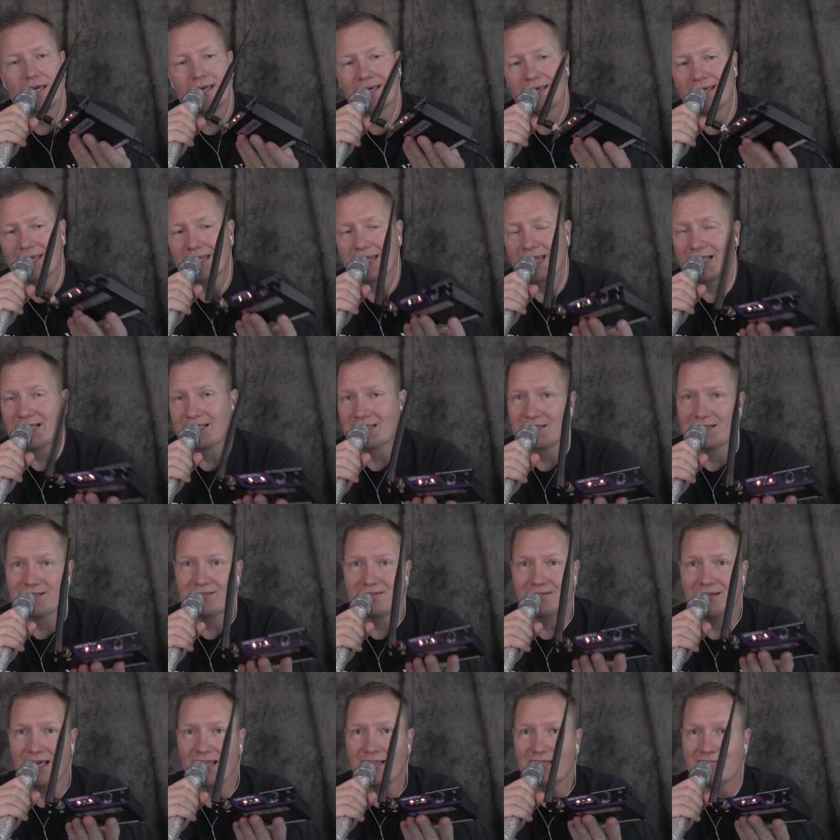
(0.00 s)
It has its
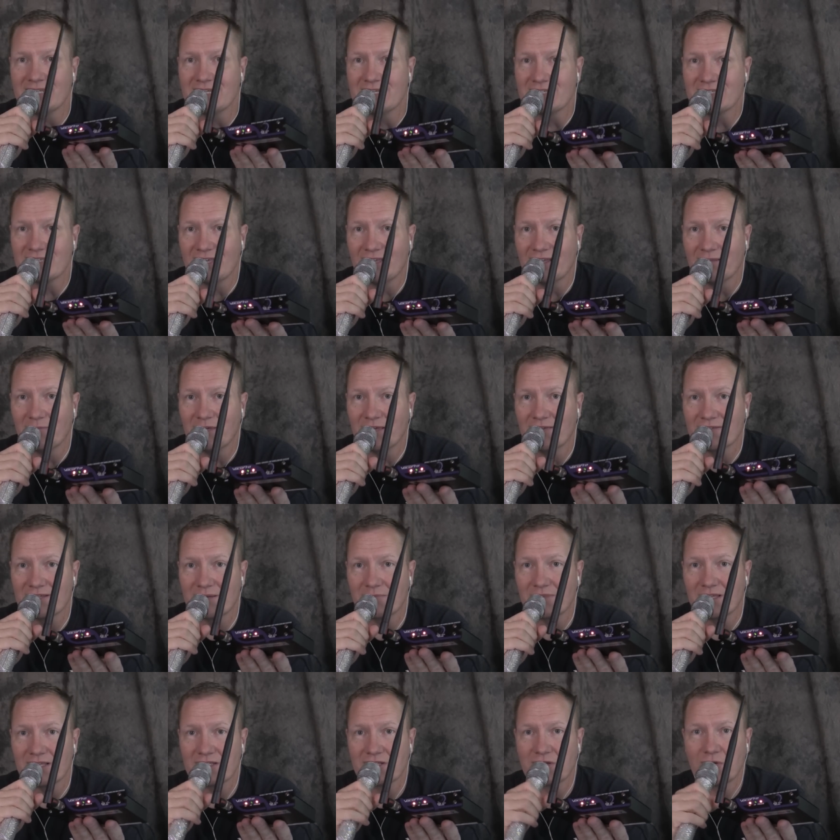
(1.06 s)
little L E Ds telling me if
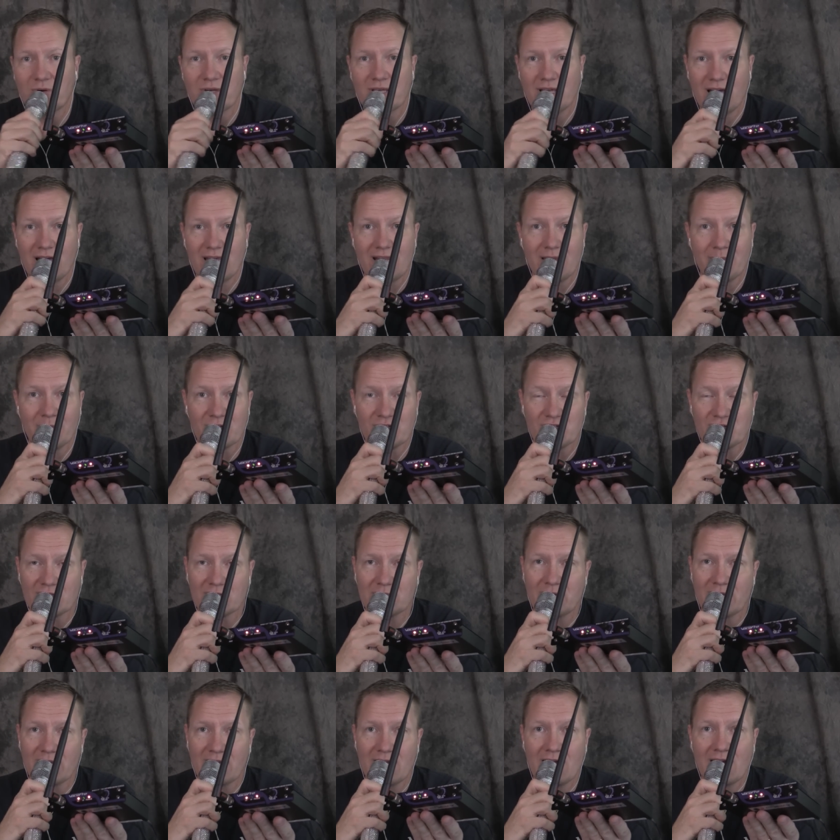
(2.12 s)
something's going on. I'm going to
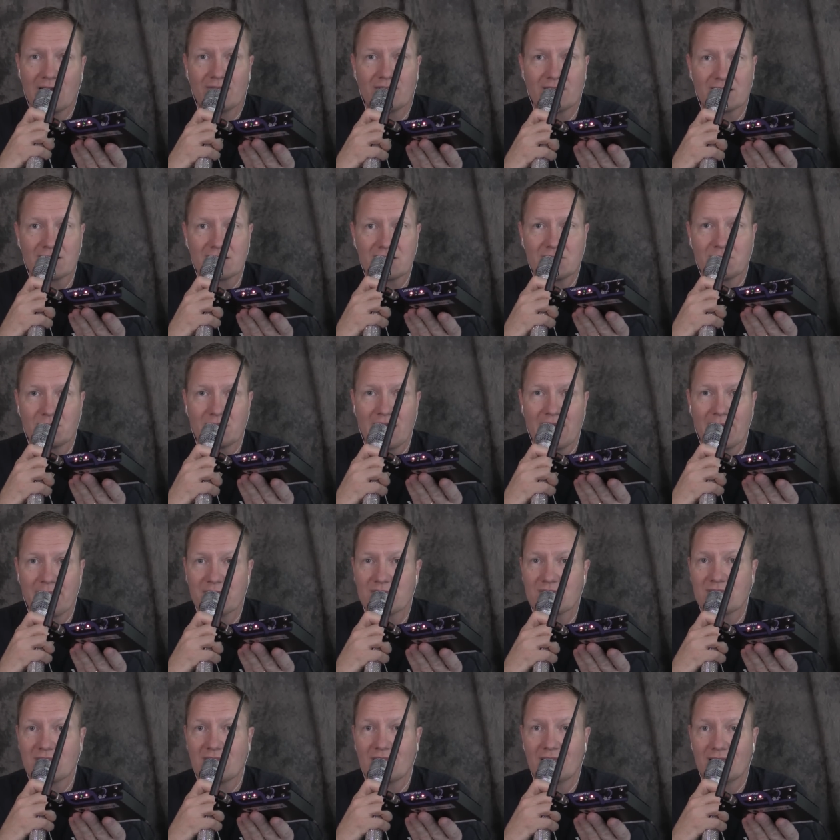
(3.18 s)
shut the mic off and you can see what
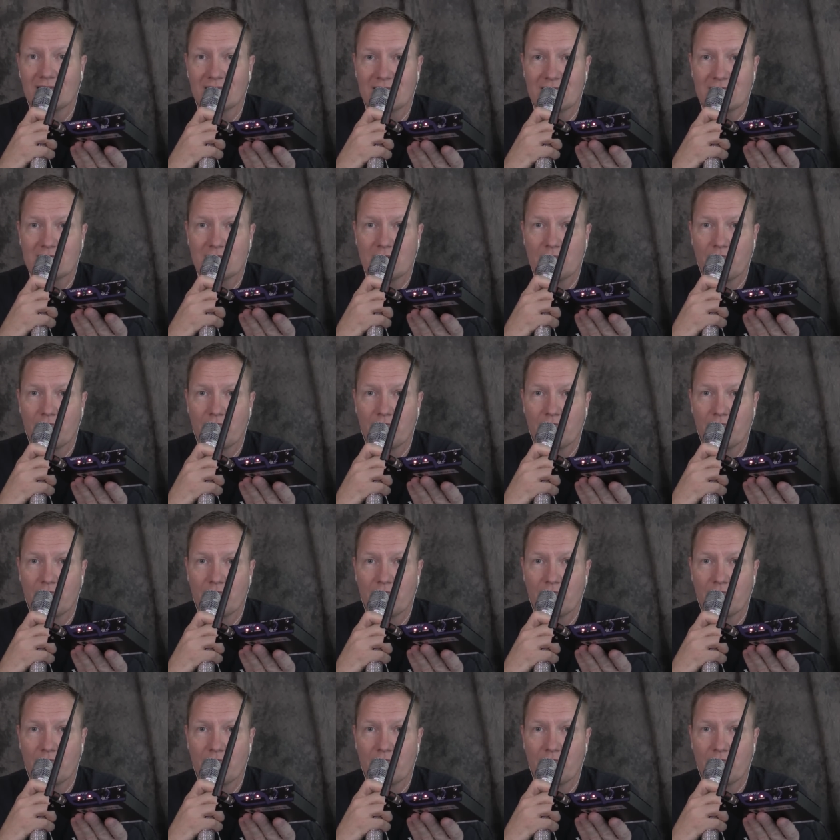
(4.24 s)
happens to the L E Ds.